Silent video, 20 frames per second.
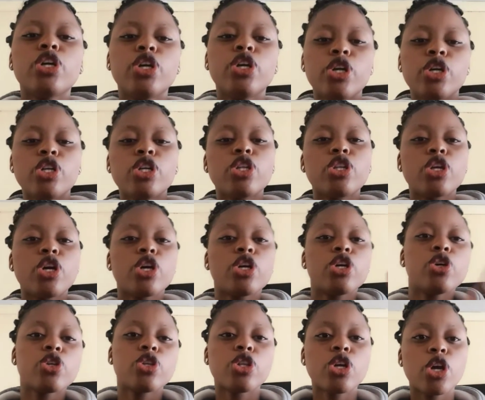in.
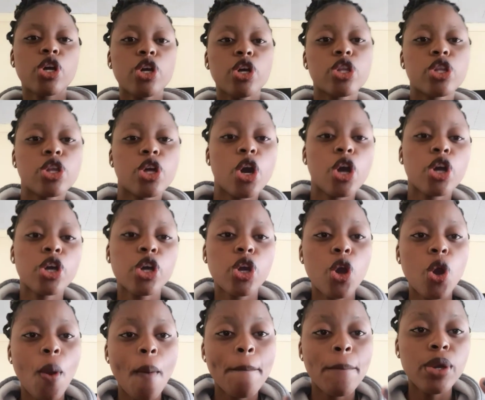Thank
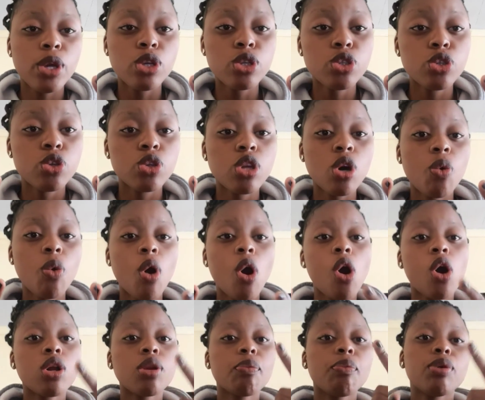you. Peace to the
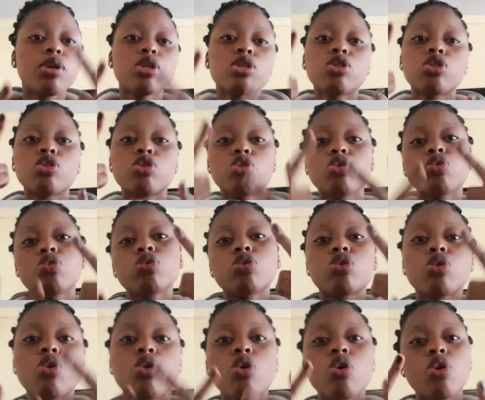world. Peace,
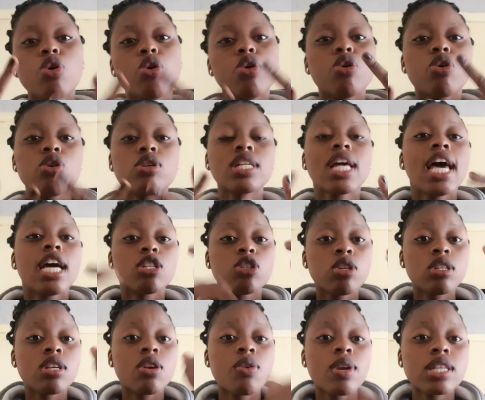deuces.
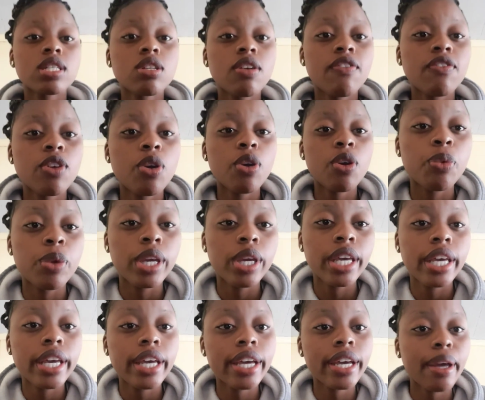Enjoy the rest of your
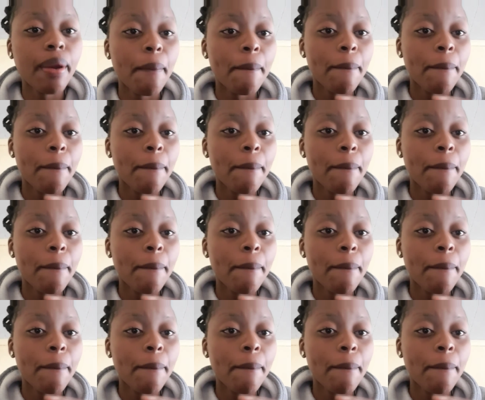week.